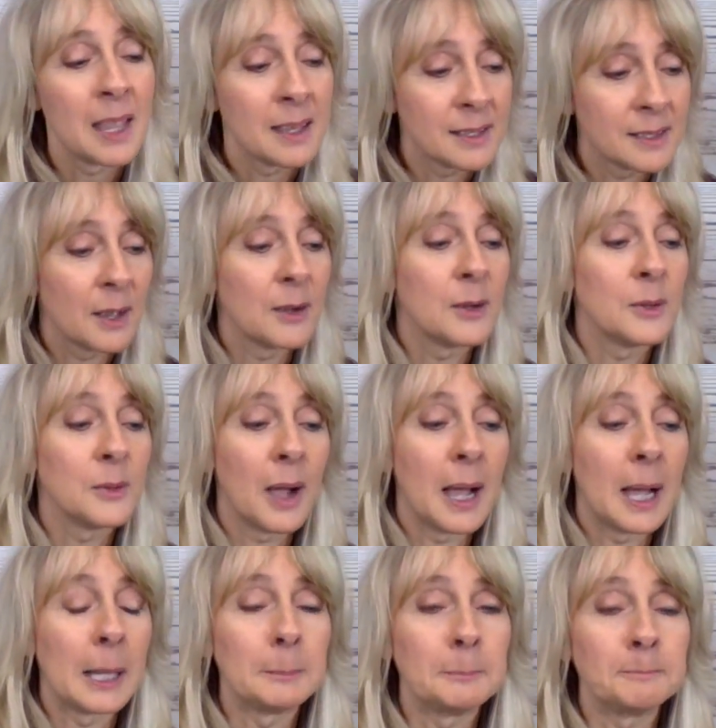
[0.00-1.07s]
So,
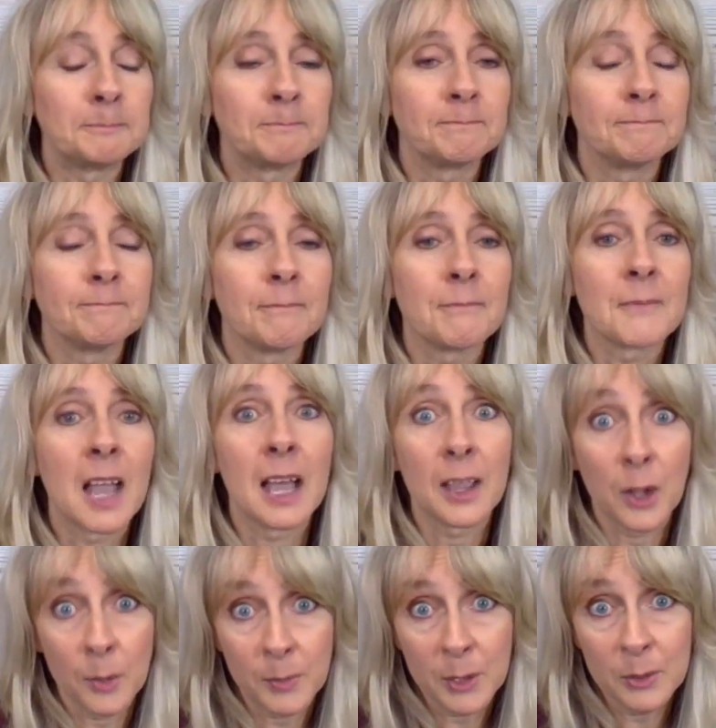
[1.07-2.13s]
I
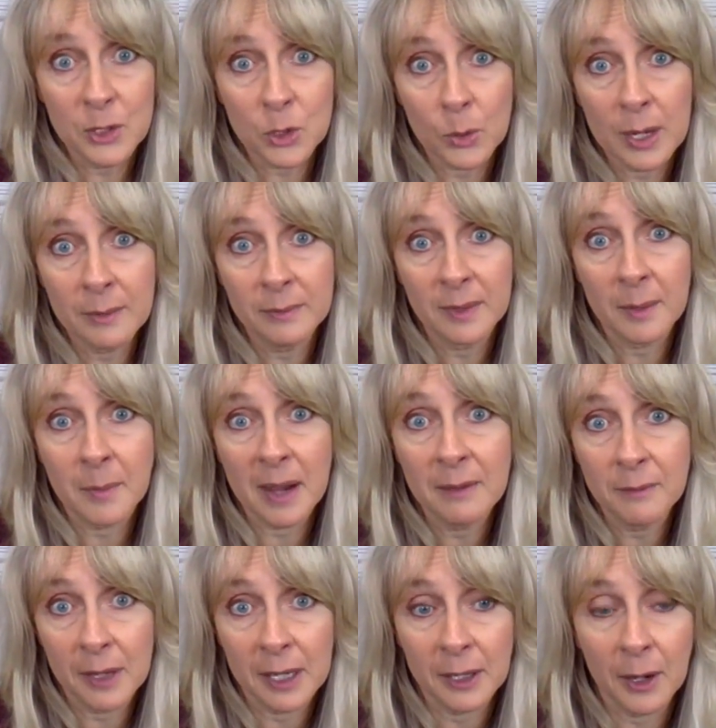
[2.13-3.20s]
hope you enjoy
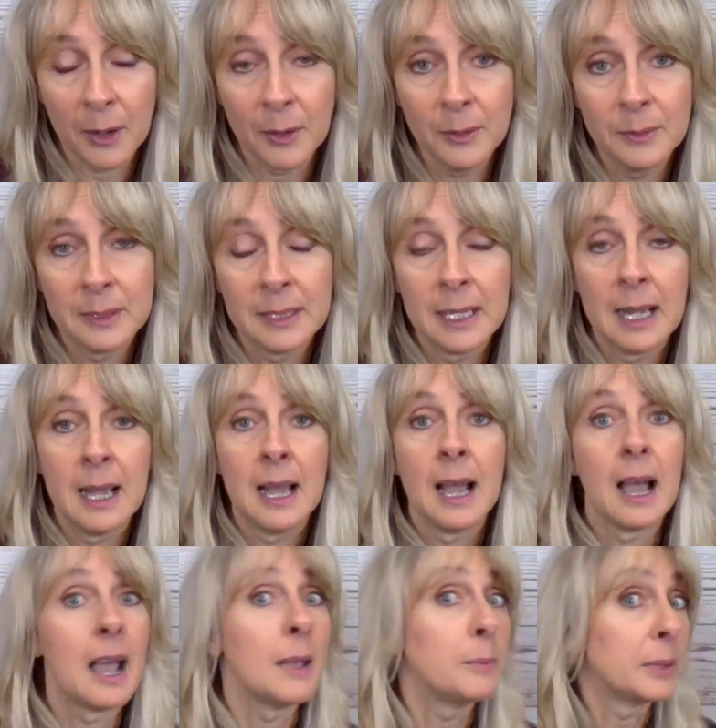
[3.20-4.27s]
my video.
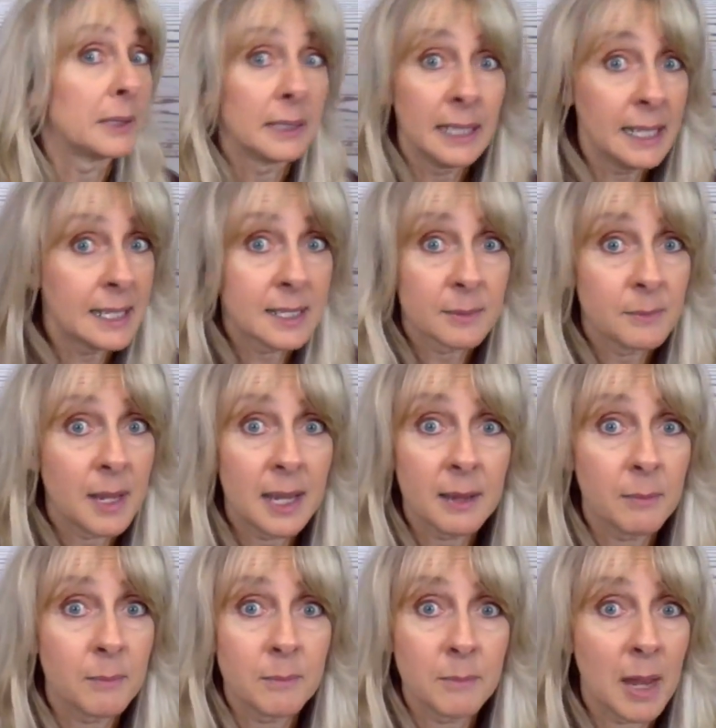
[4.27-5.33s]
I plan to
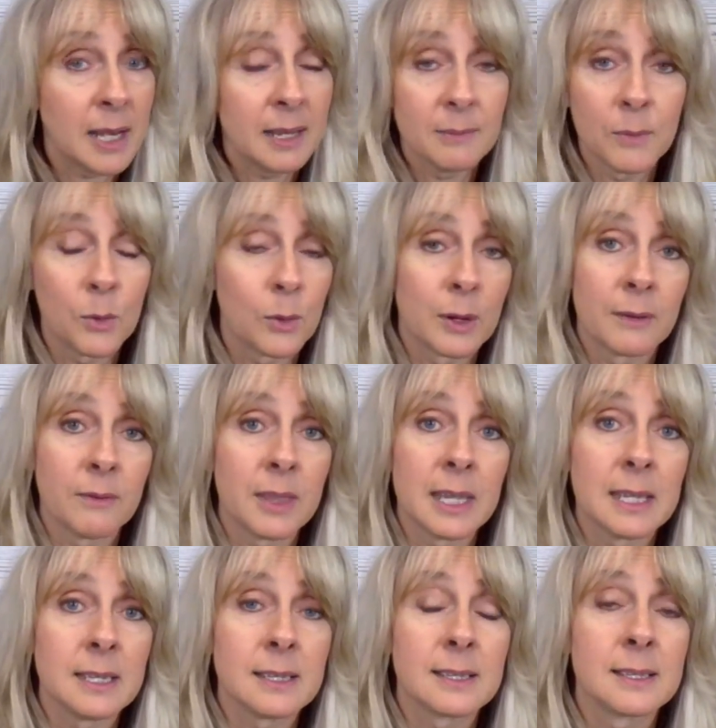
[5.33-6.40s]
make many more of
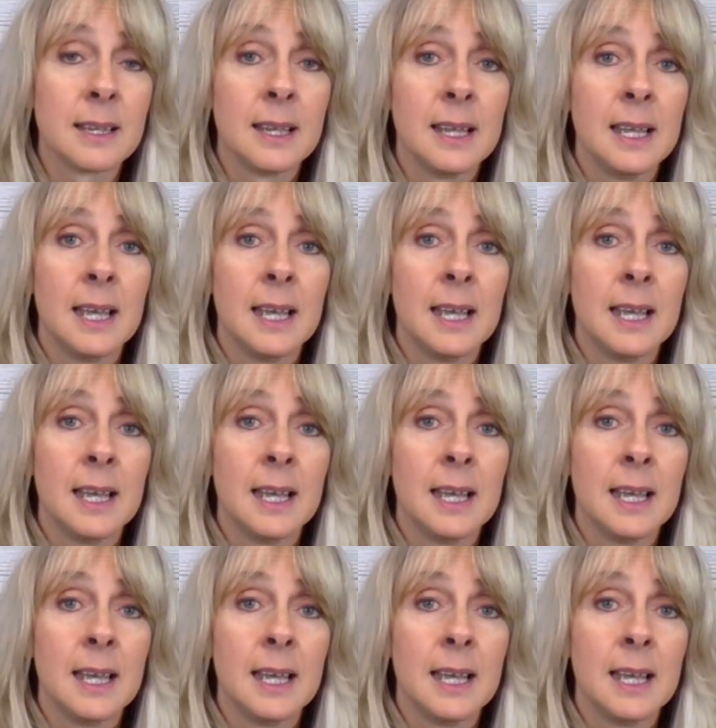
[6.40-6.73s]
these.